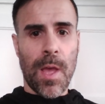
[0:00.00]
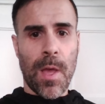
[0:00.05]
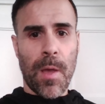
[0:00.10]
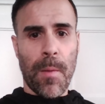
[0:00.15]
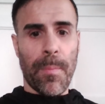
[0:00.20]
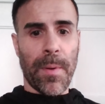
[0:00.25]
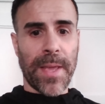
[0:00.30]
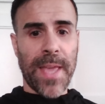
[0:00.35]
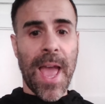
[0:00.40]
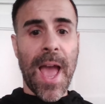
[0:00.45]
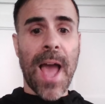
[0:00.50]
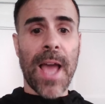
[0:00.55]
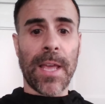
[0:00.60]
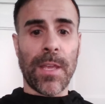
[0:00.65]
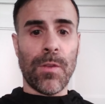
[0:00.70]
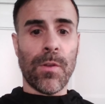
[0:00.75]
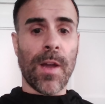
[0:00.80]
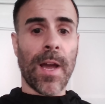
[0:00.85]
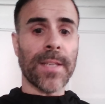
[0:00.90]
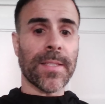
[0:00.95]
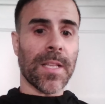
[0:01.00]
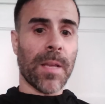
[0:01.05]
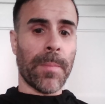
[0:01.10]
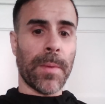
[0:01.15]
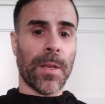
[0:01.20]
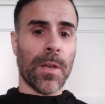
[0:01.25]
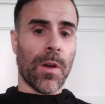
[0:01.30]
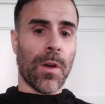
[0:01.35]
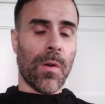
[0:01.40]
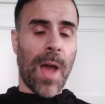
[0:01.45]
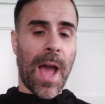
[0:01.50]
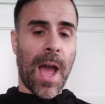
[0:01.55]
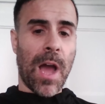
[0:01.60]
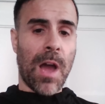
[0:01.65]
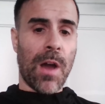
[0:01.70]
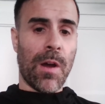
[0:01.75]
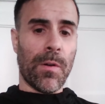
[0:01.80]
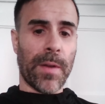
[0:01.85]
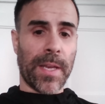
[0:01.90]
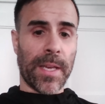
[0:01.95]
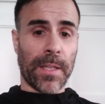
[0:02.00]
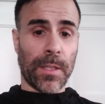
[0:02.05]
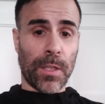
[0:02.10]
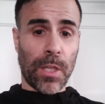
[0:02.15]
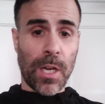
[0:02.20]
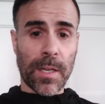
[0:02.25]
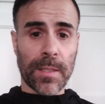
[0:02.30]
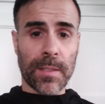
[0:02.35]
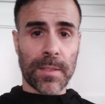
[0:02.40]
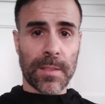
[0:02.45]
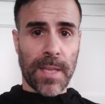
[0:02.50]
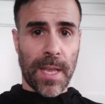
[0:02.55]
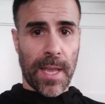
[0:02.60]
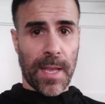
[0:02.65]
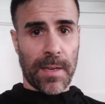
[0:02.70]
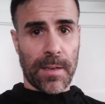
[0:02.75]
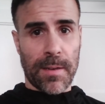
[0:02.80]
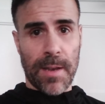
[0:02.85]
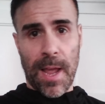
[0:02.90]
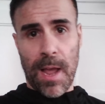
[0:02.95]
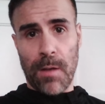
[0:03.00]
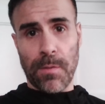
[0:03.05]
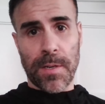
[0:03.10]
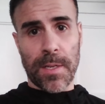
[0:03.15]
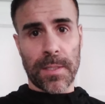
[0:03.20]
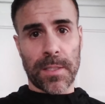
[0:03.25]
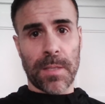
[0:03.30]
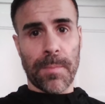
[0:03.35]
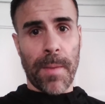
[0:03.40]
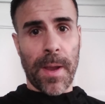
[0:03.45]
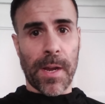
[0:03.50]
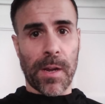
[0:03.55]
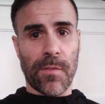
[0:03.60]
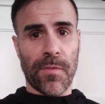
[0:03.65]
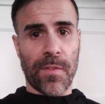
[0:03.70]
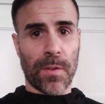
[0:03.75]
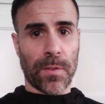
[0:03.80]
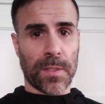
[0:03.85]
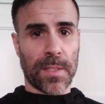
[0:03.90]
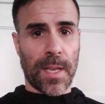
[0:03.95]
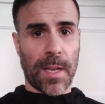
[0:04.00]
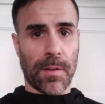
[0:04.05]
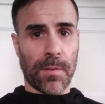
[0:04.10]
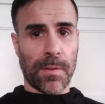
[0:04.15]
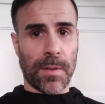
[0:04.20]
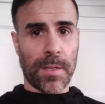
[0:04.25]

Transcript: But yeah, you guys let me know how it looks and how does the microphone sound.